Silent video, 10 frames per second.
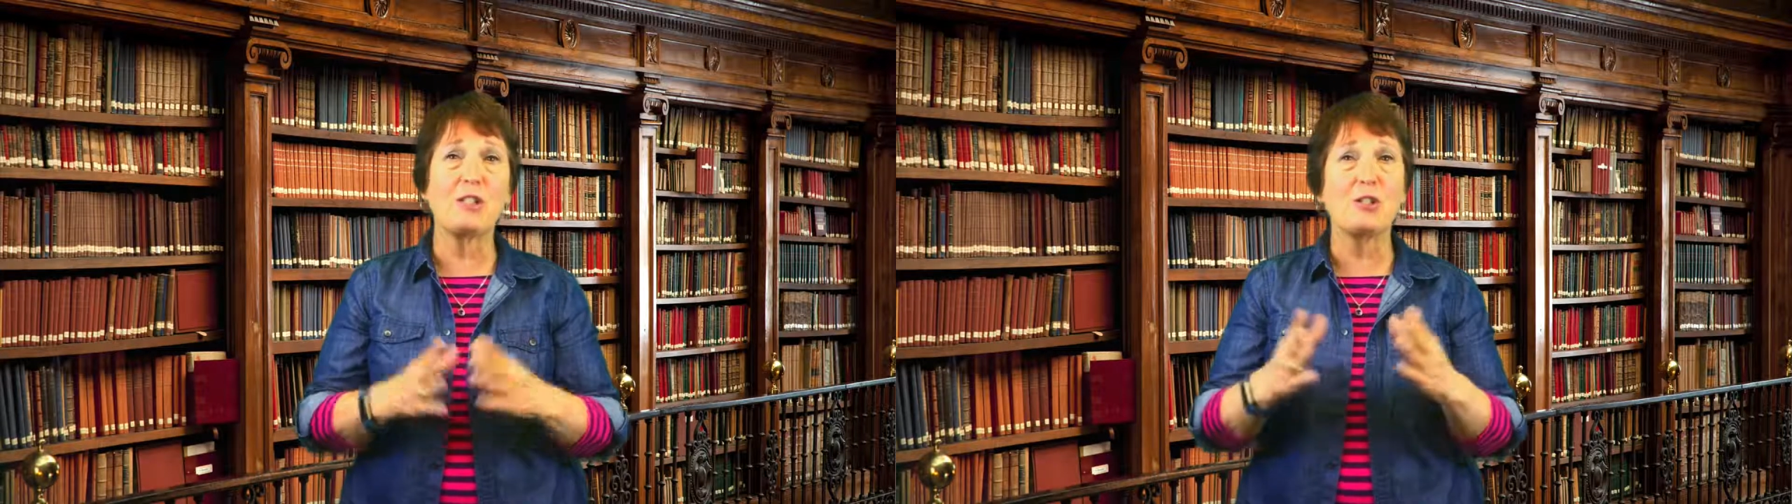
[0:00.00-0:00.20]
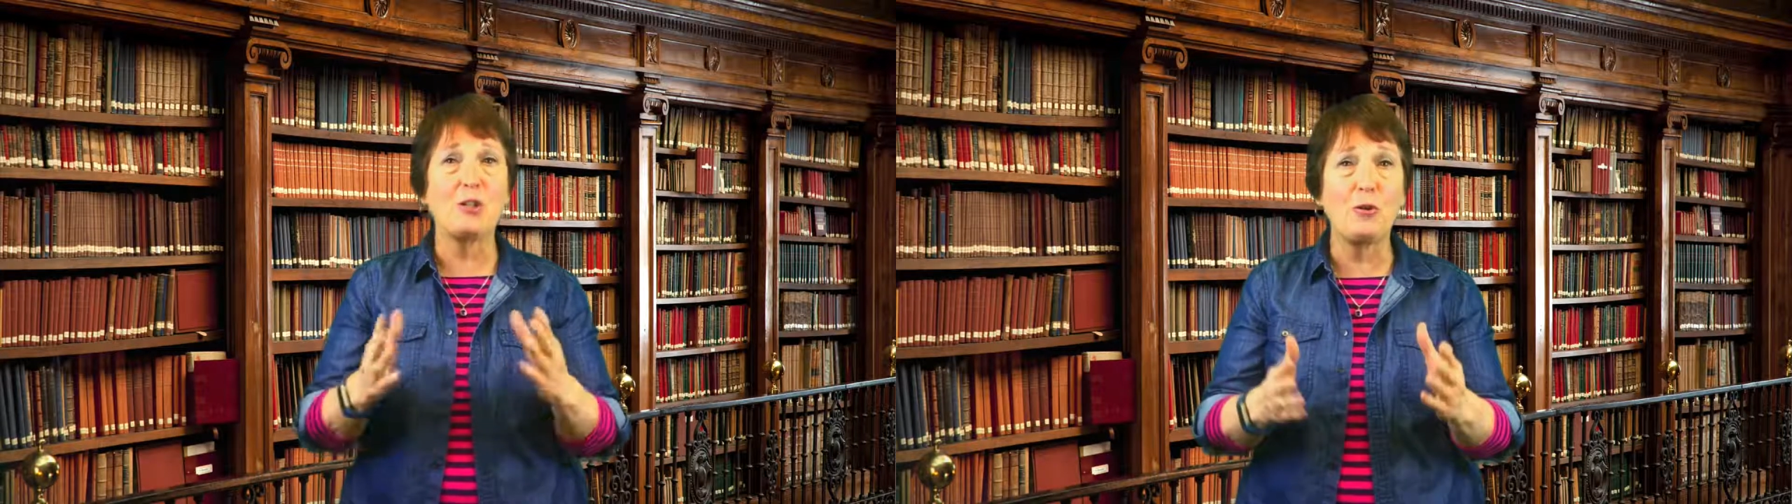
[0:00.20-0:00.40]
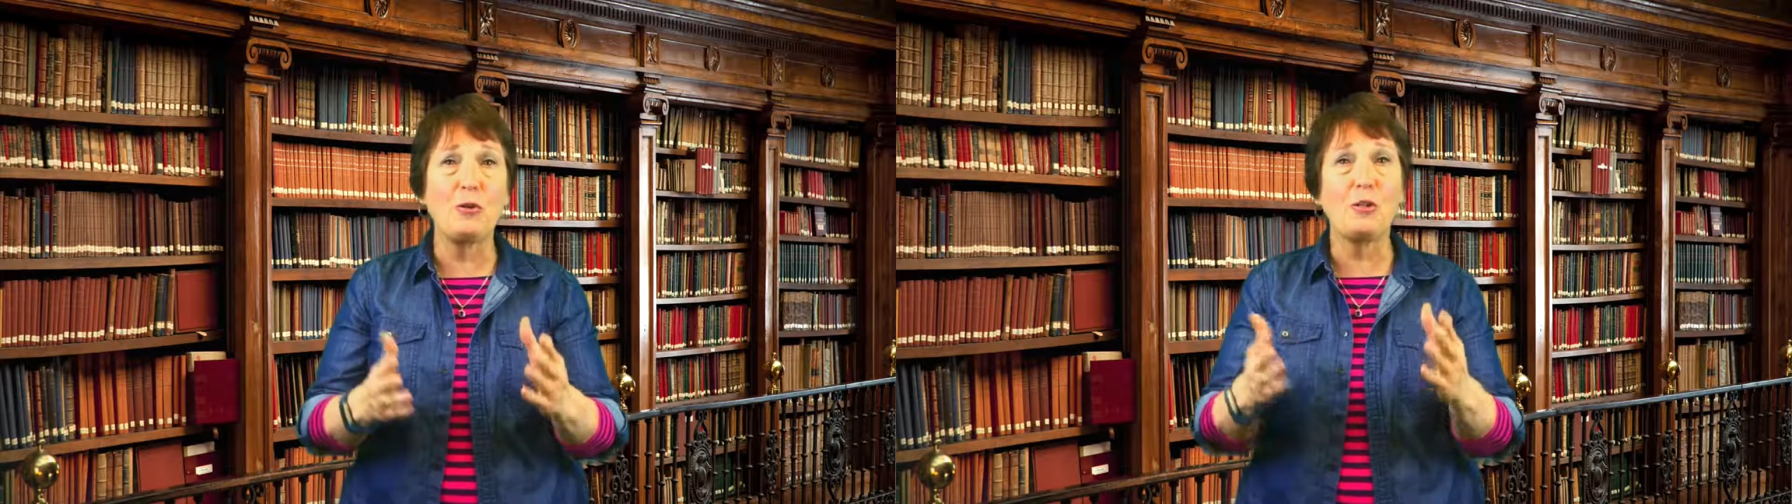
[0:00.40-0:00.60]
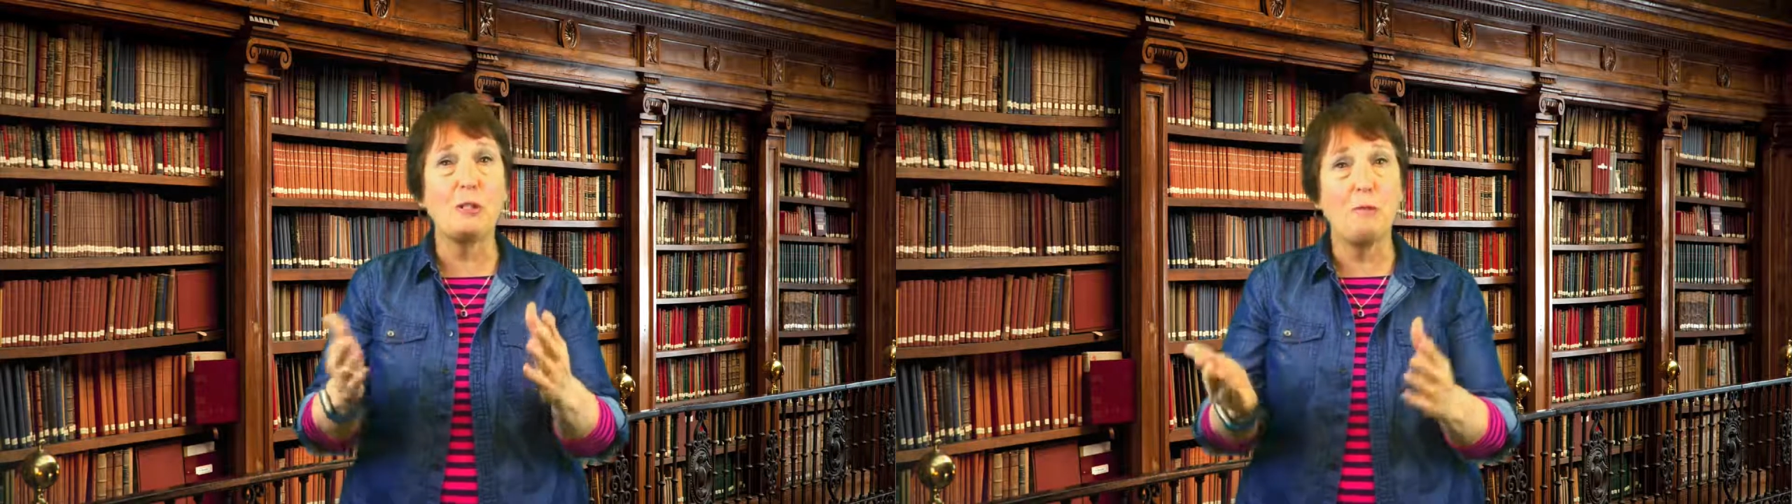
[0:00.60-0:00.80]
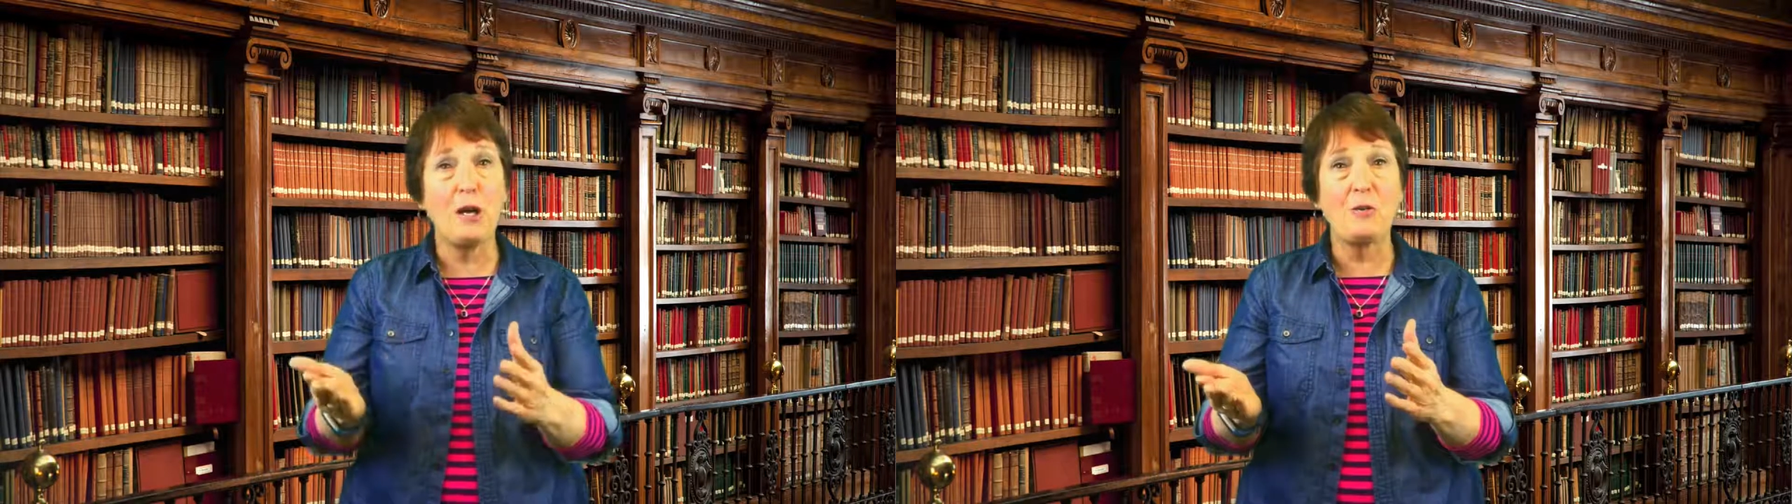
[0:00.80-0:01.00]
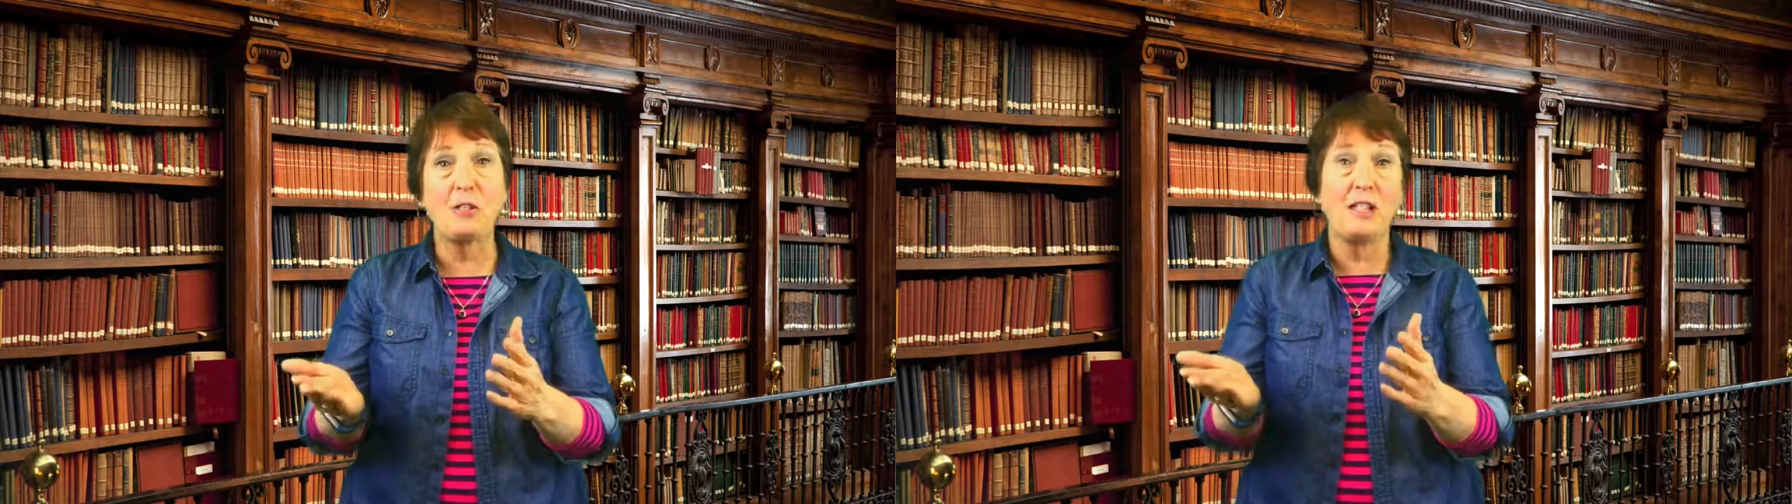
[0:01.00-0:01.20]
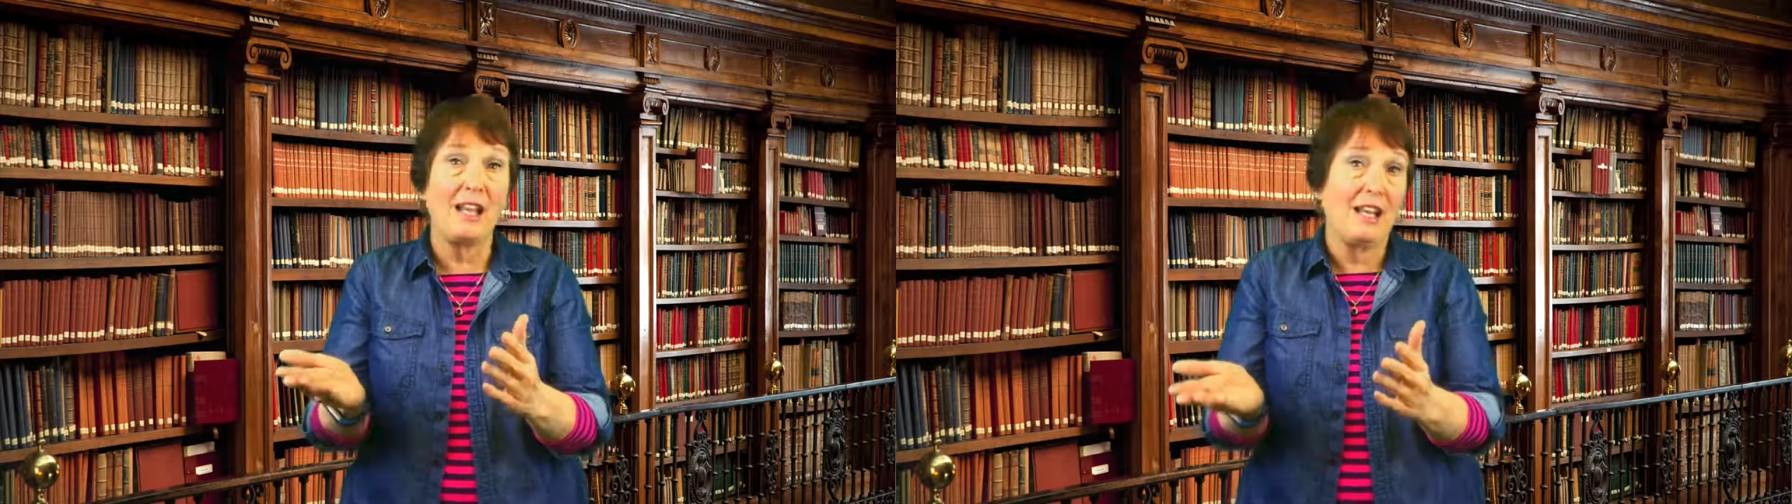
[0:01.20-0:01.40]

to show your spouse